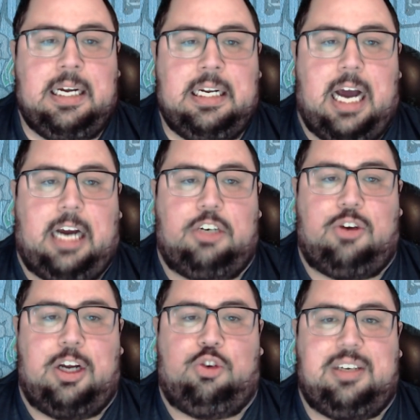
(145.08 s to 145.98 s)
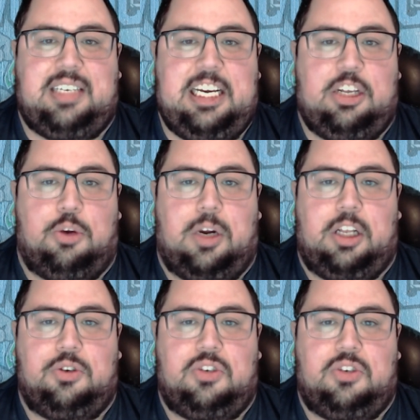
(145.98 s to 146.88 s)
Not going to try to trust either one of
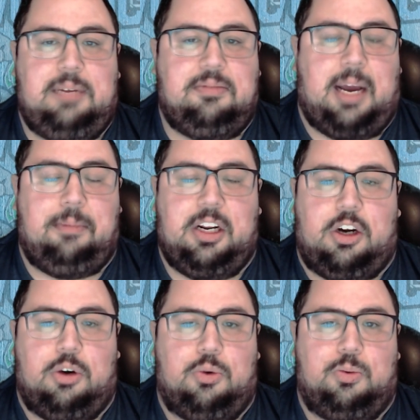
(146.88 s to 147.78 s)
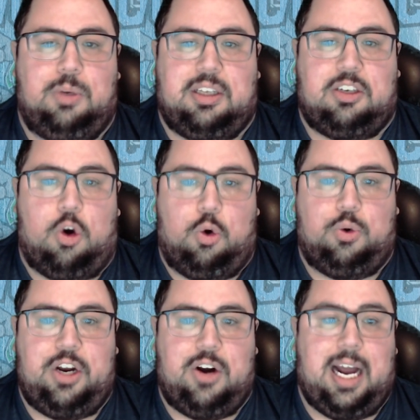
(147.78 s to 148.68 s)
those teams. I'm going to go with the total
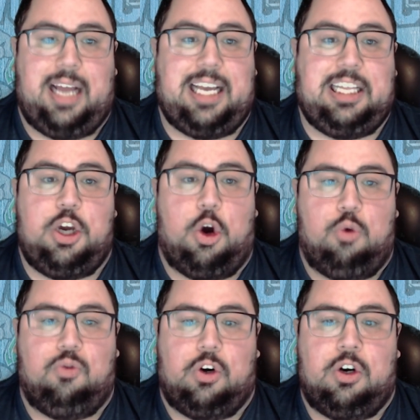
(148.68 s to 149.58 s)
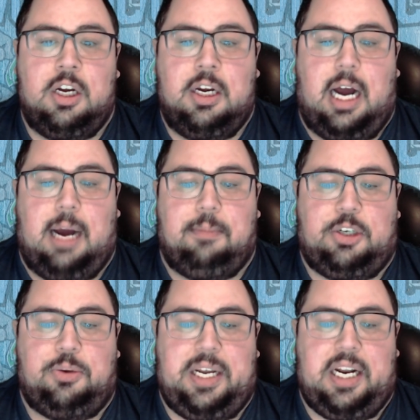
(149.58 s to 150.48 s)
here, and I like the over uh,
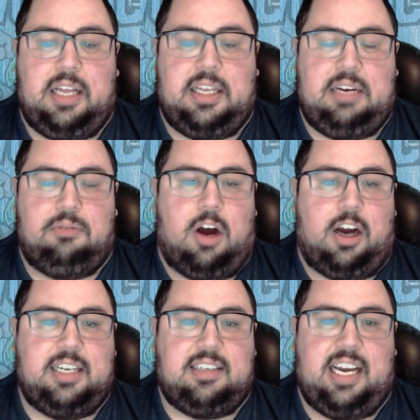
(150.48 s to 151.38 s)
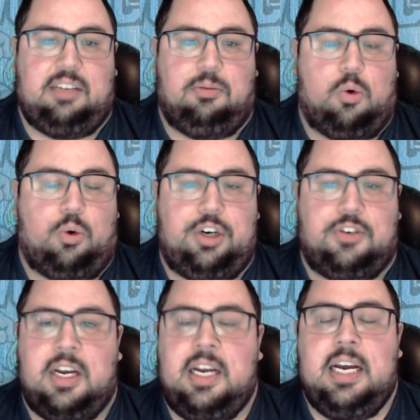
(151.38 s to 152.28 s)
between the Rockets and the
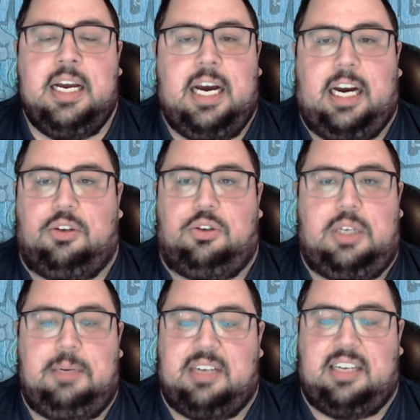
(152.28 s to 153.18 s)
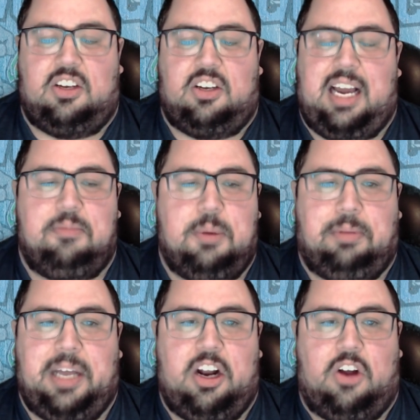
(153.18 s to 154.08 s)
Warriors. I know two teams that necessarily haven't been
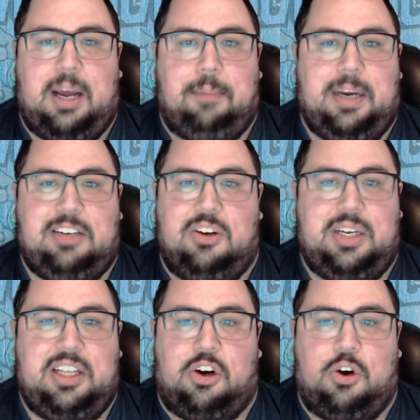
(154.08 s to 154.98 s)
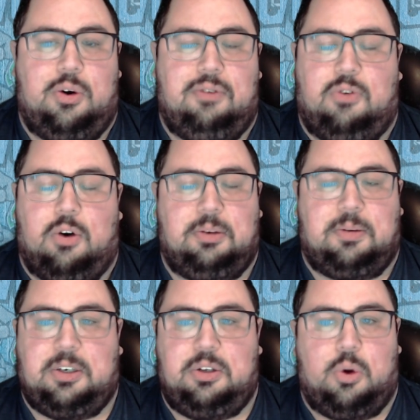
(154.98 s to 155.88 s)
playing all that best, you know, in their current form,
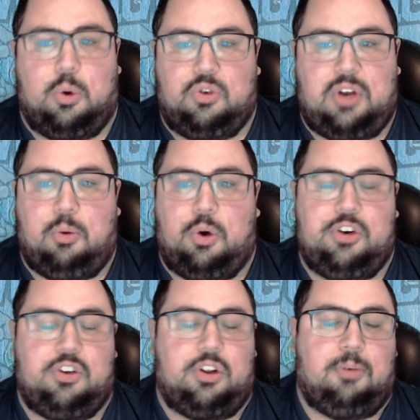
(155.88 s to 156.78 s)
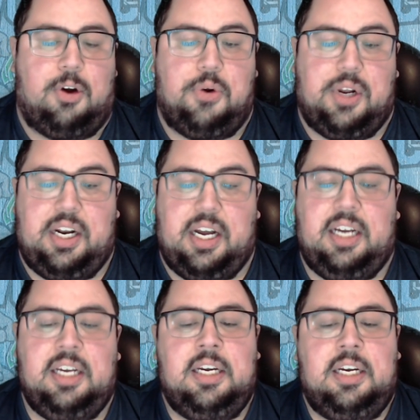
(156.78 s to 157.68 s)
especially the Golden State Warriors on the road and uh,
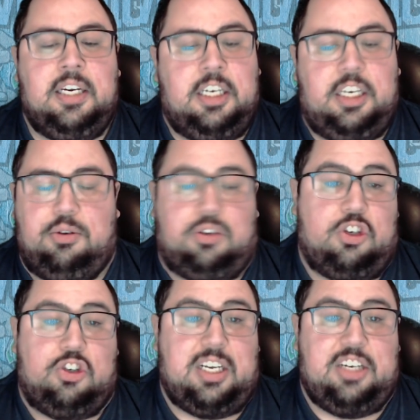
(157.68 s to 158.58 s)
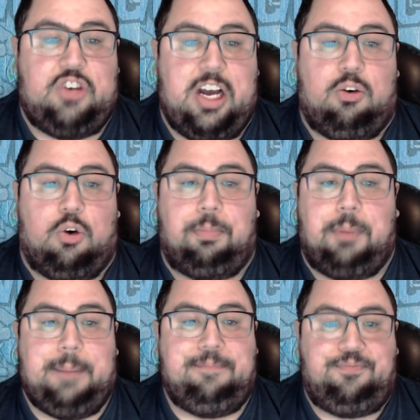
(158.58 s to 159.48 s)
Houston just in general.
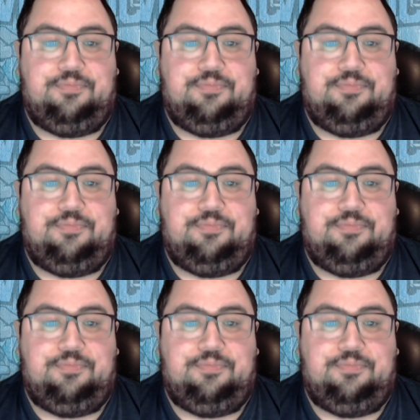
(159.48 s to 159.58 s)
But